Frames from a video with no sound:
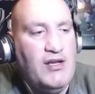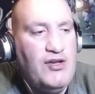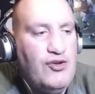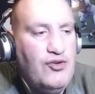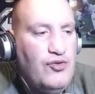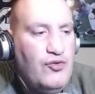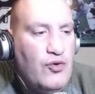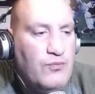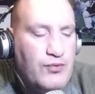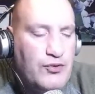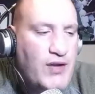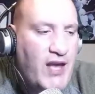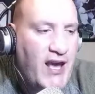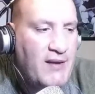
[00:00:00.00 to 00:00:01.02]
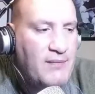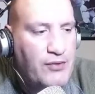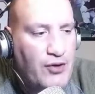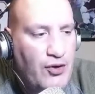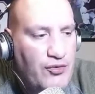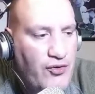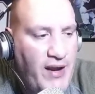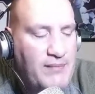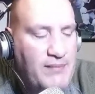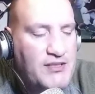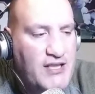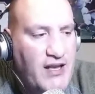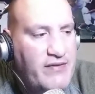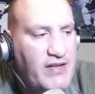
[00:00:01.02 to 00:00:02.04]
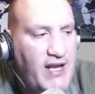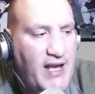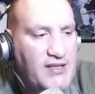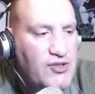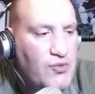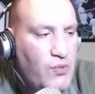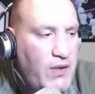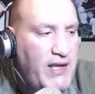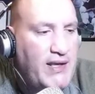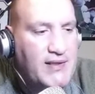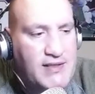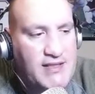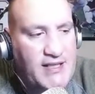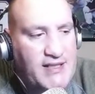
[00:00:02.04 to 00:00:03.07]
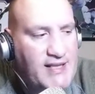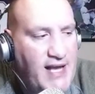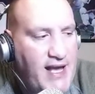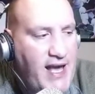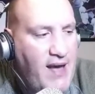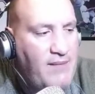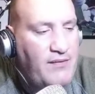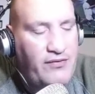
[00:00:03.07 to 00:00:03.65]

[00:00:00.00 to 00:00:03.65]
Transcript: new boot camp program 7 days a week at 6 a.m.